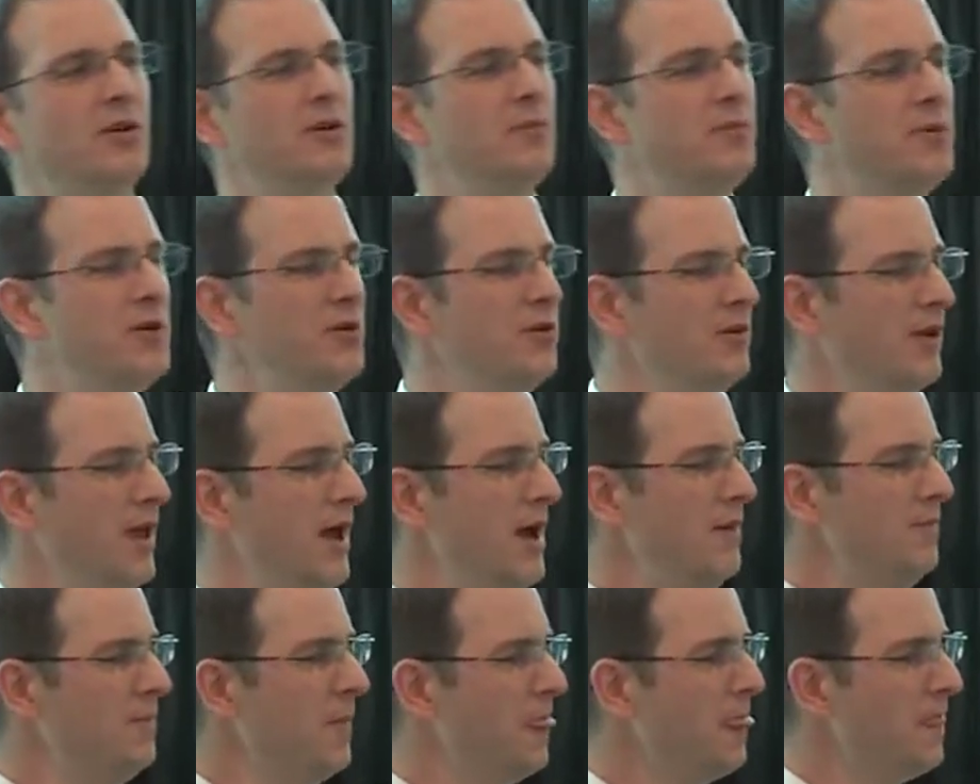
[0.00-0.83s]
our computer
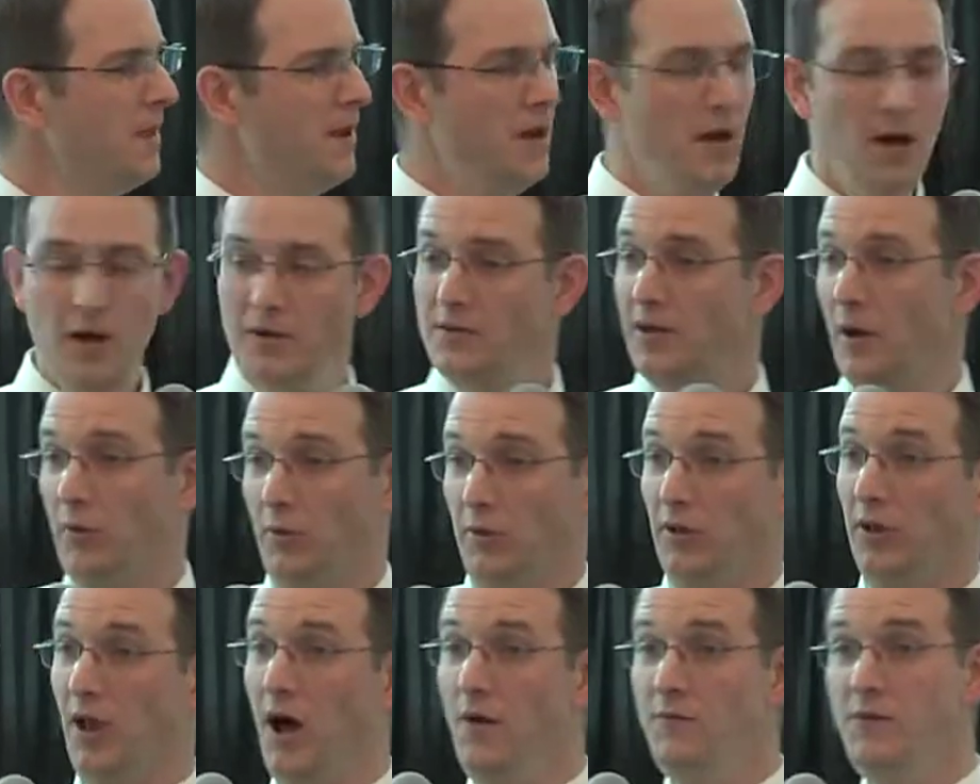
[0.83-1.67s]
lab? I said, I
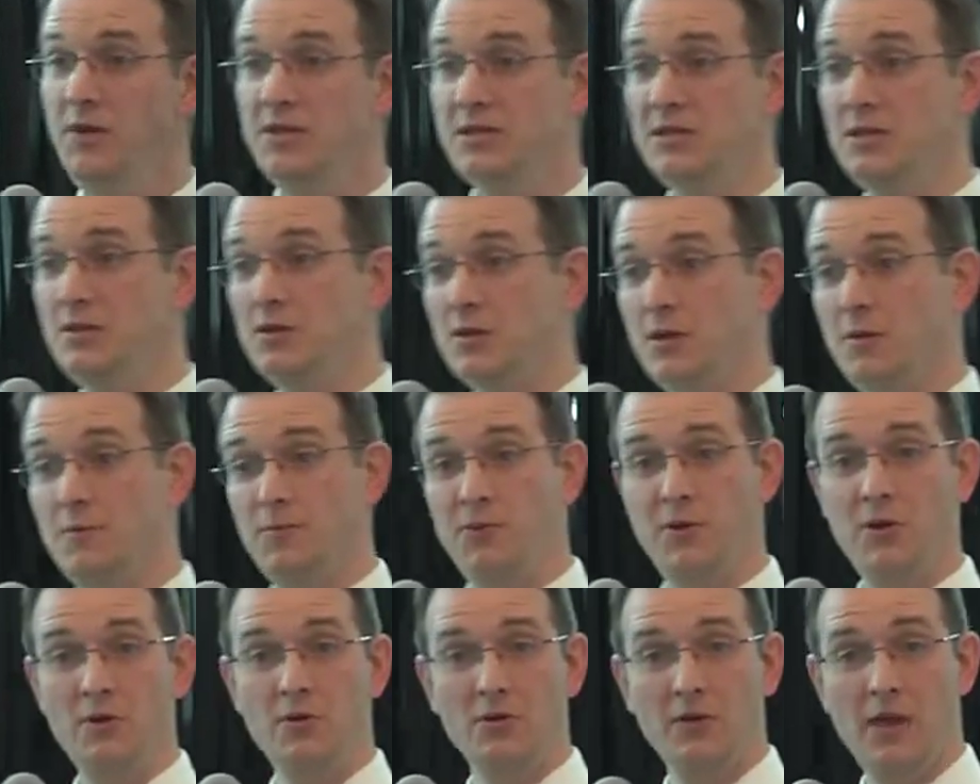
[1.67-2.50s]
would love to see the
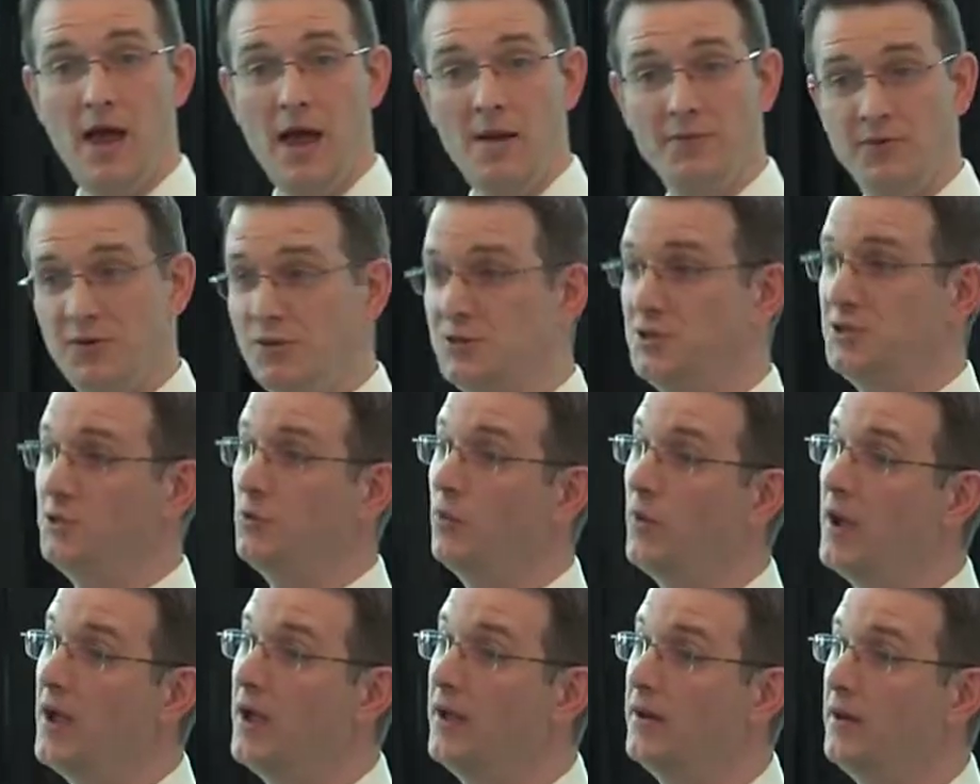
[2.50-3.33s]
computer lab. So she
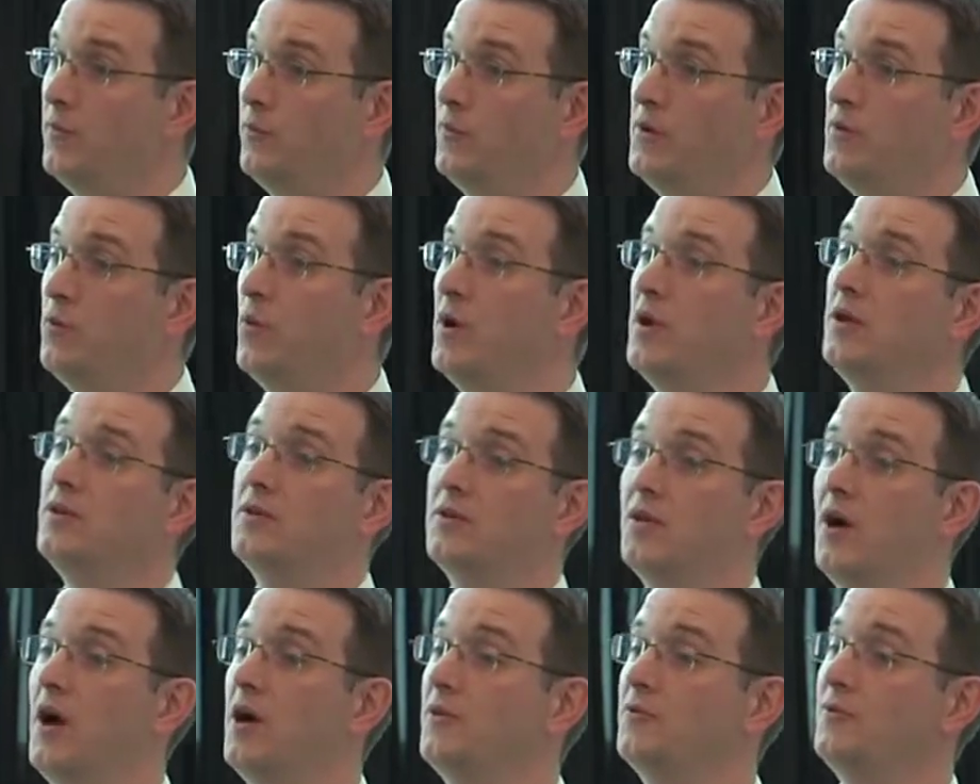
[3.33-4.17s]
went, and we went
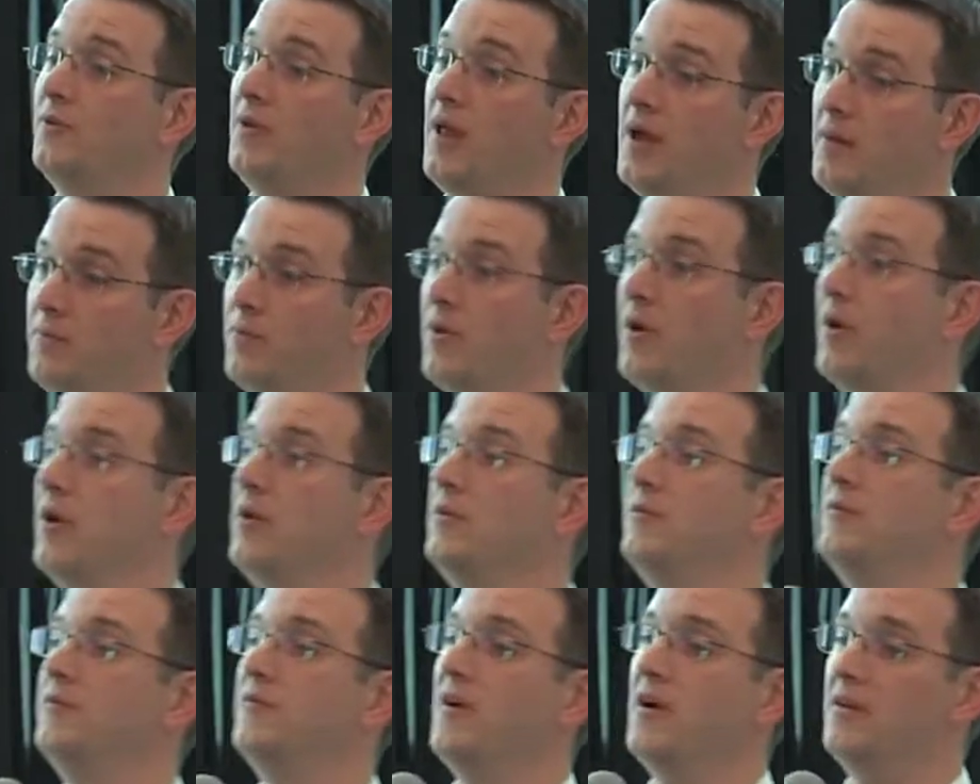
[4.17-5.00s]
and talked to a
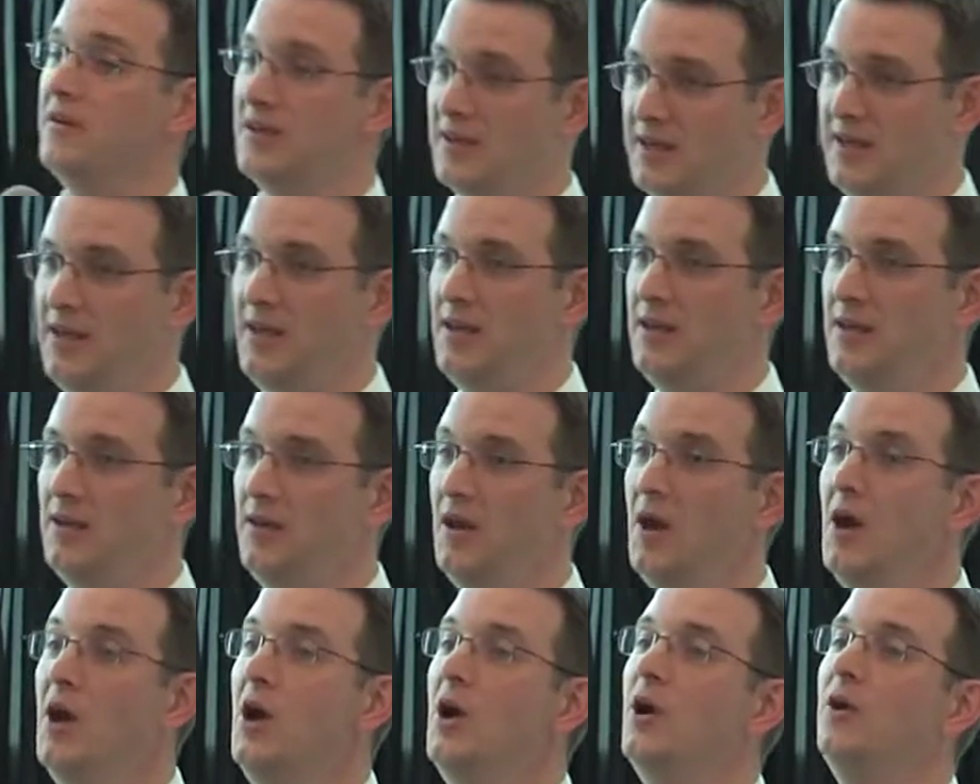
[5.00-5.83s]
librarian who found a key,
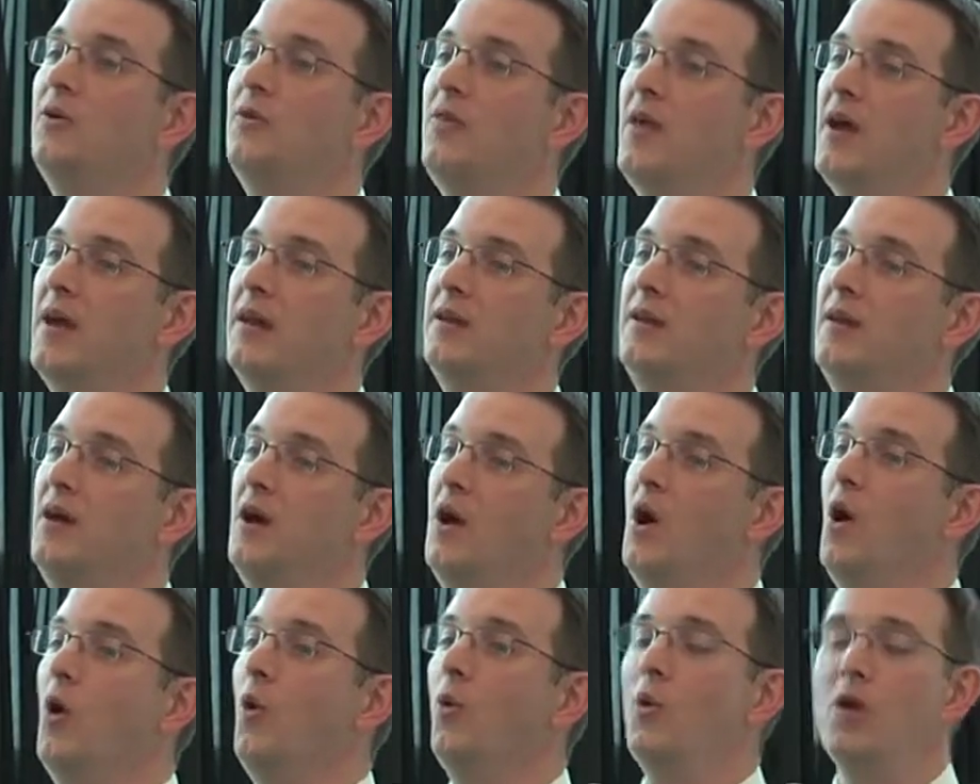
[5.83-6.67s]
who then
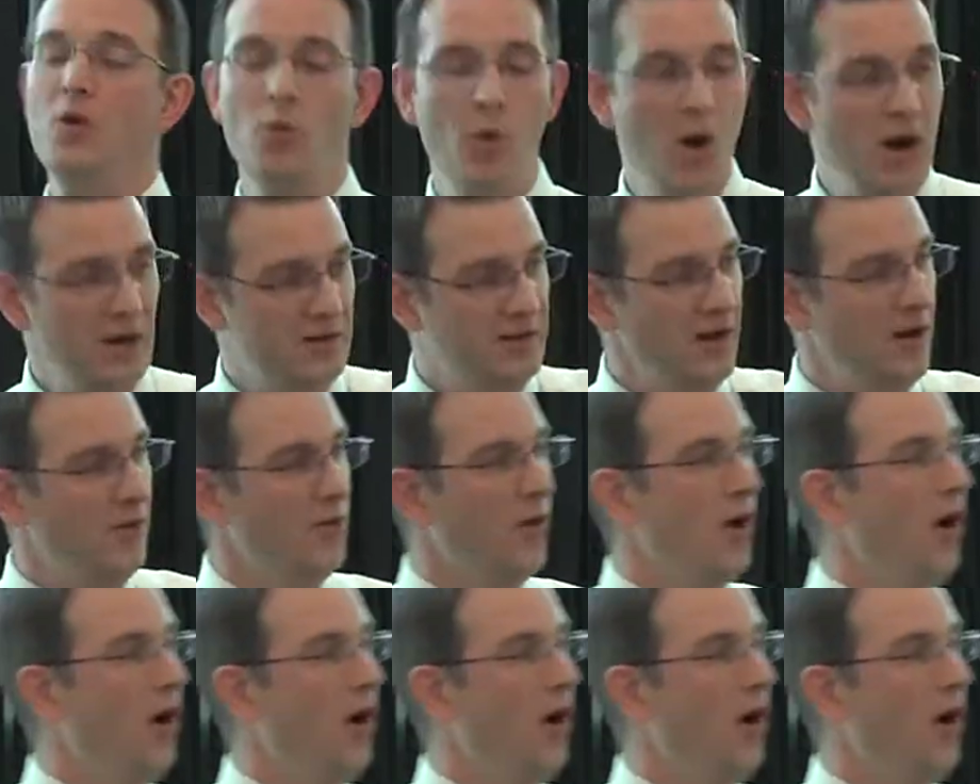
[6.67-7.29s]
we walked down